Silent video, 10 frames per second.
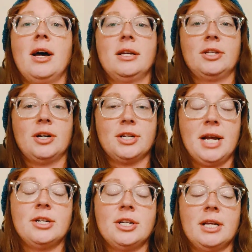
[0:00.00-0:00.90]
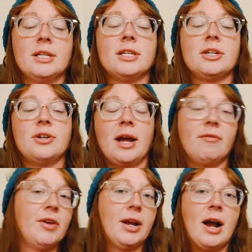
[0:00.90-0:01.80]
on search engines to try
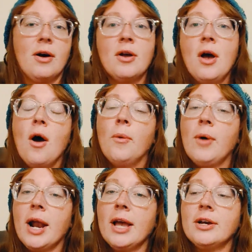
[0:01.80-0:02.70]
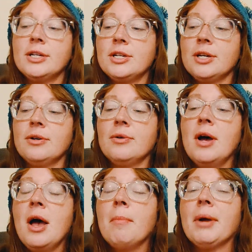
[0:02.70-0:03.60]
and figure out what I could
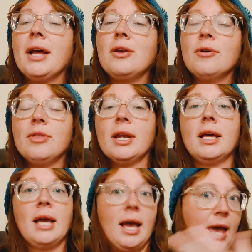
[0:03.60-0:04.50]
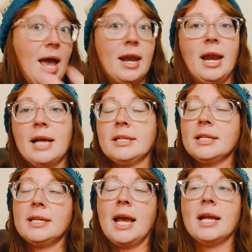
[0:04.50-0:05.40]
do. But I knew that, again, it has
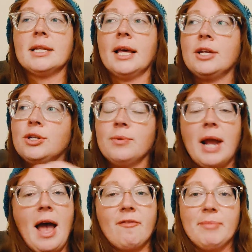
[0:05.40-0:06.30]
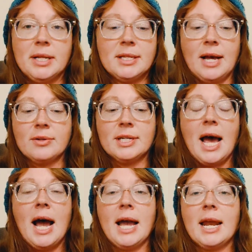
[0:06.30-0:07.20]
to stand like 2.5 months
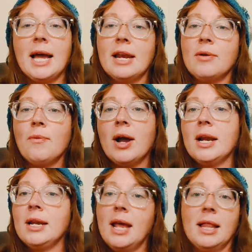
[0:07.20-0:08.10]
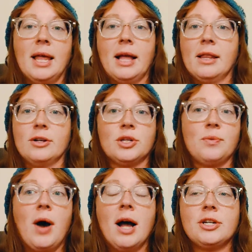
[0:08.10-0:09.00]
outside. I didn't want to knit like little
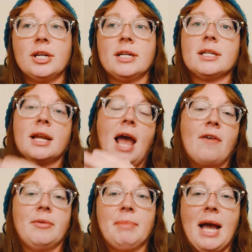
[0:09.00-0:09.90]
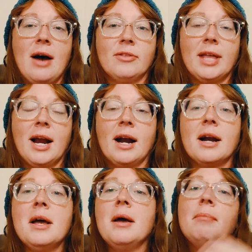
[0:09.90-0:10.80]
swatches and have them be out
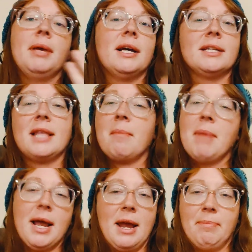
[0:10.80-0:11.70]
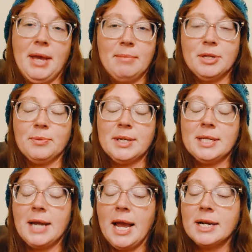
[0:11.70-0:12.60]
there because they might not be able to
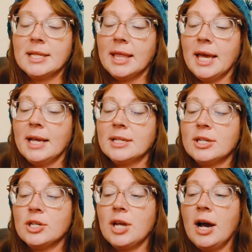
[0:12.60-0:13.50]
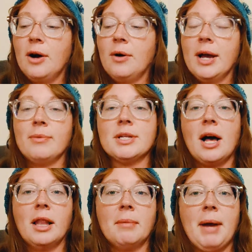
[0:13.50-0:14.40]
withstand things. So it was
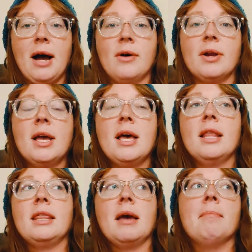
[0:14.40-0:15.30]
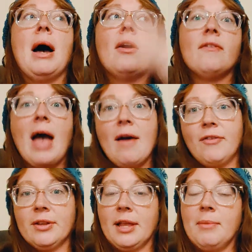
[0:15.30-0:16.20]
all about the amount of
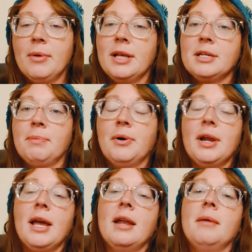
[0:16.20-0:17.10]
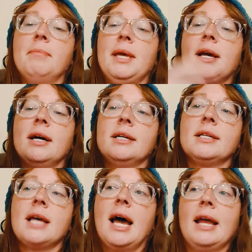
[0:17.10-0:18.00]
effort that I'm willing to put in,
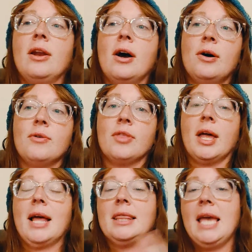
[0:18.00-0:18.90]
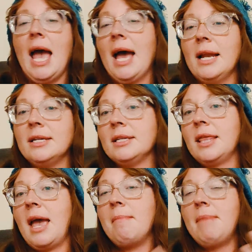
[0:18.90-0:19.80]
because I know that at the end
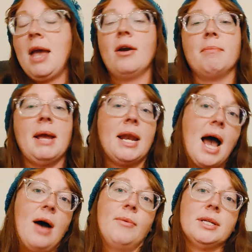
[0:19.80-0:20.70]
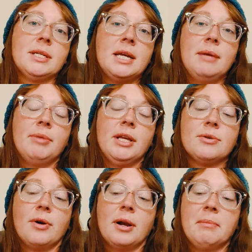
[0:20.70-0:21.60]
they may or may not want to keep
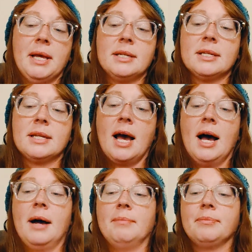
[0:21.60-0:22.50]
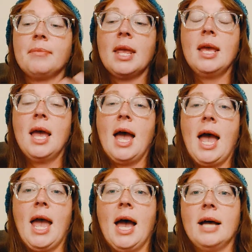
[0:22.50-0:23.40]
these ornaments.
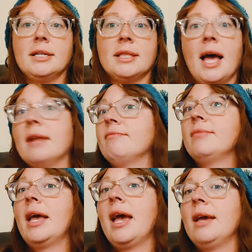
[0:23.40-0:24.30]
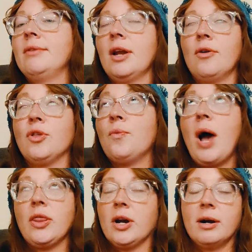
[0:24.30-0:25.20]
And that the
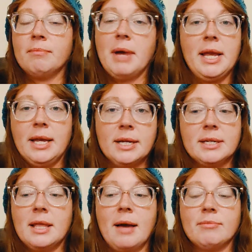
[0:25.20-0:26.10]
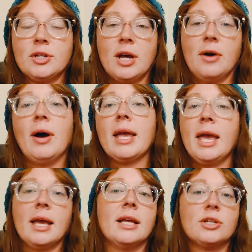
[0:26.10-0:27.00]
weather might get to them. So I
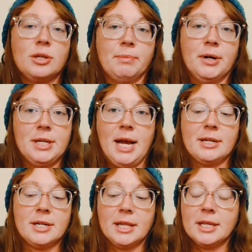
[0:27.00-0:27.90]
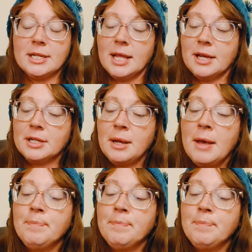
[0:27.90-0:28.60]
can't get super attached to these things.